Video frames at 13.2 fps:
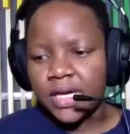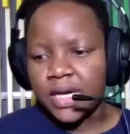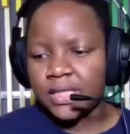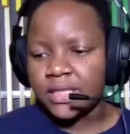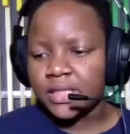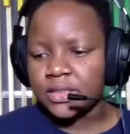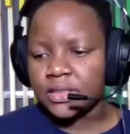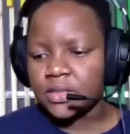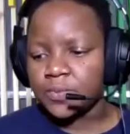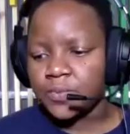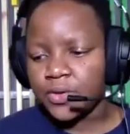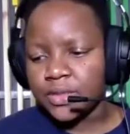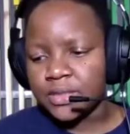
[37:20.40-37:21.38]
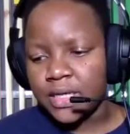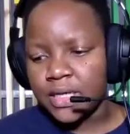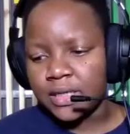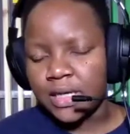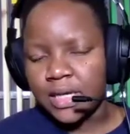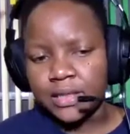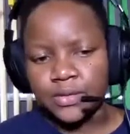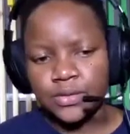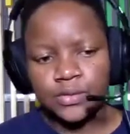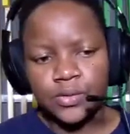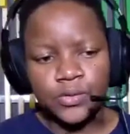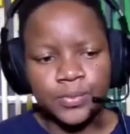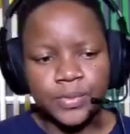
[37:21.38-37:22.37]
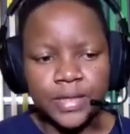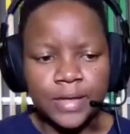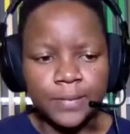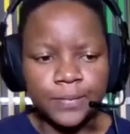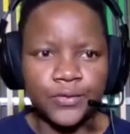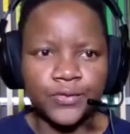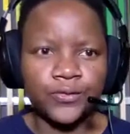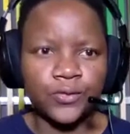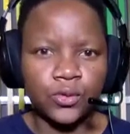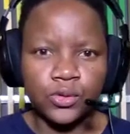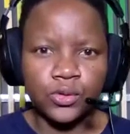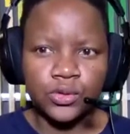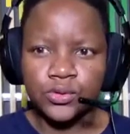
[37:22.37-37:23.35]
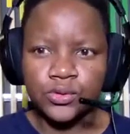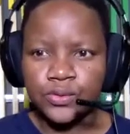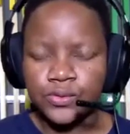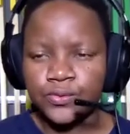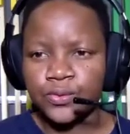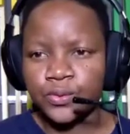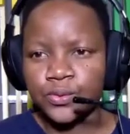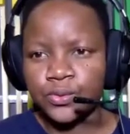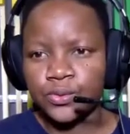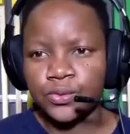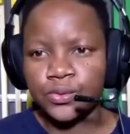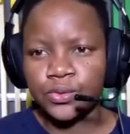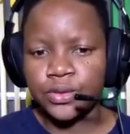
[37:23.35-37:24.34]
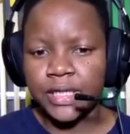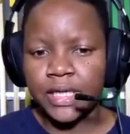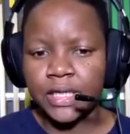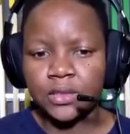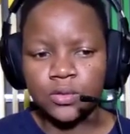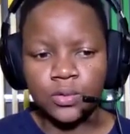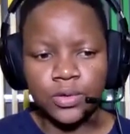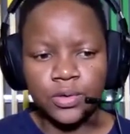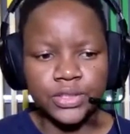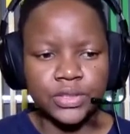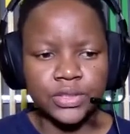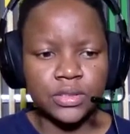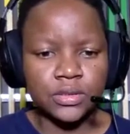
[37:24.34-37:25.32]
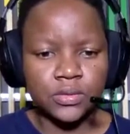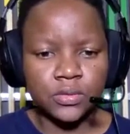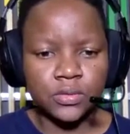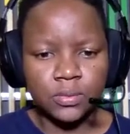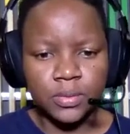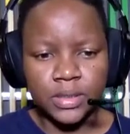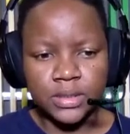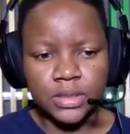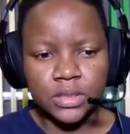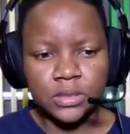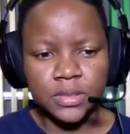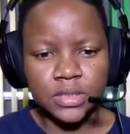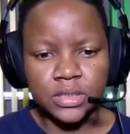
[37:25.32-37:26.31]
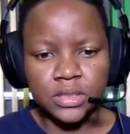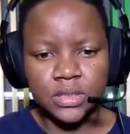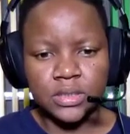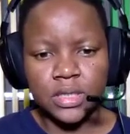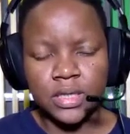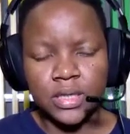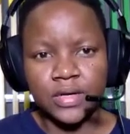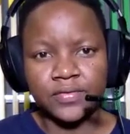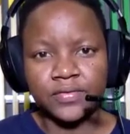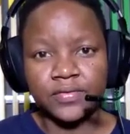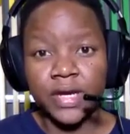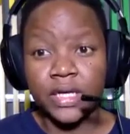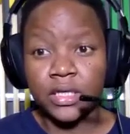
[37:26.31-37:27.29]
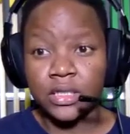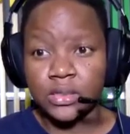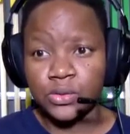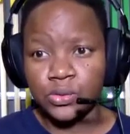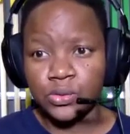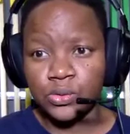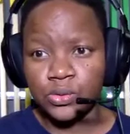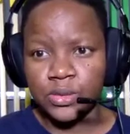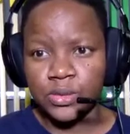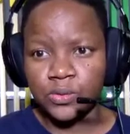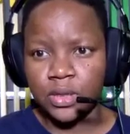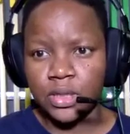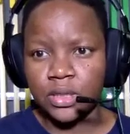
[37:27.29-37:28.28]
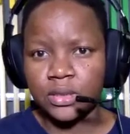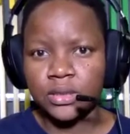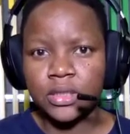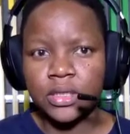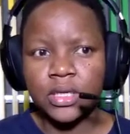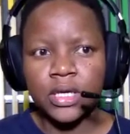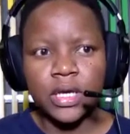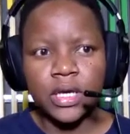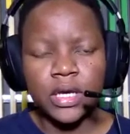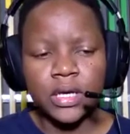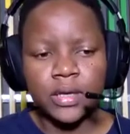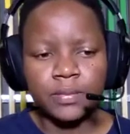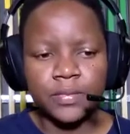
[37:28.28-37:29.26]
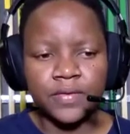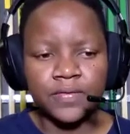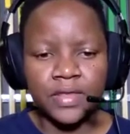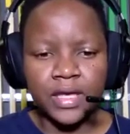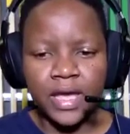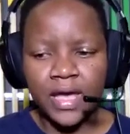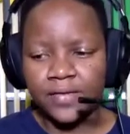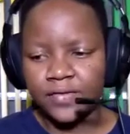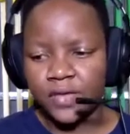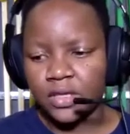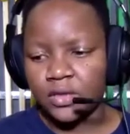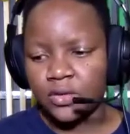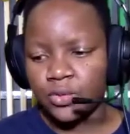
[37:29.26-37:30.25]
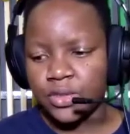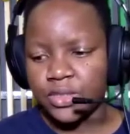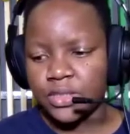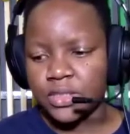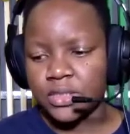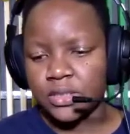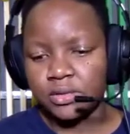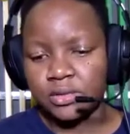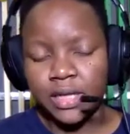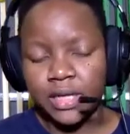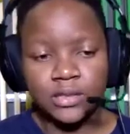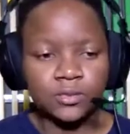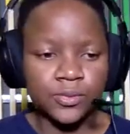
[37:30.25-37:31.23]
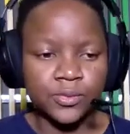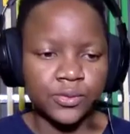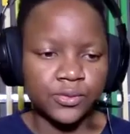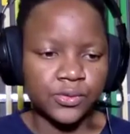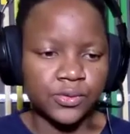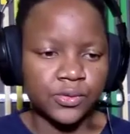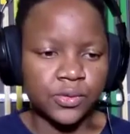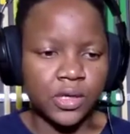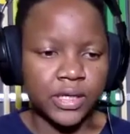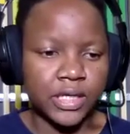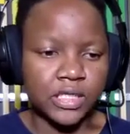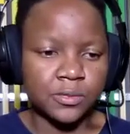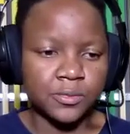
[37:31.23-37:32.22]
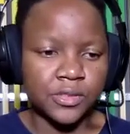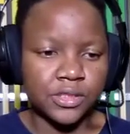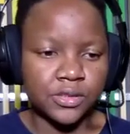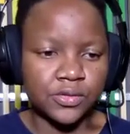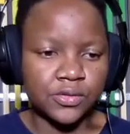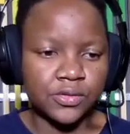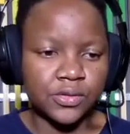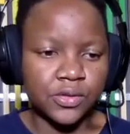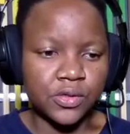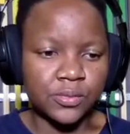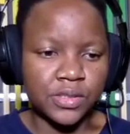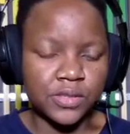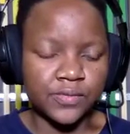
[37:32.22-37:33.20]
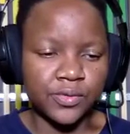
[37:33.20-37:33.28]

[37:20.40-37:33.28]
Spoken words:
I think at this point, I'd like to open up the floor to any questions or participants via our Zoom as well. If they have any questions that they'd like to pose to our expert in studio, Mr.